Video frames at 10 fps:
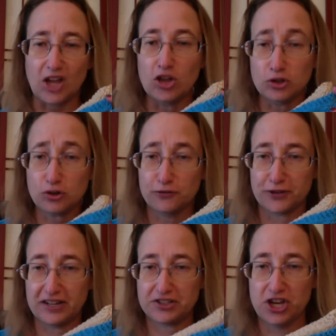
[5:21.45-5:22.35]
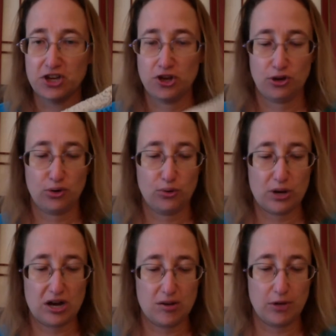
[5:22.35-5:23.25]
a local friend, who
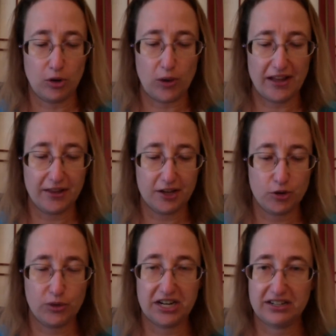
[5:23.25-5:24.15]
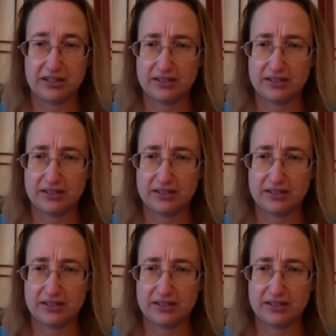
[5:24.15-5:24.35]
a while ago when I was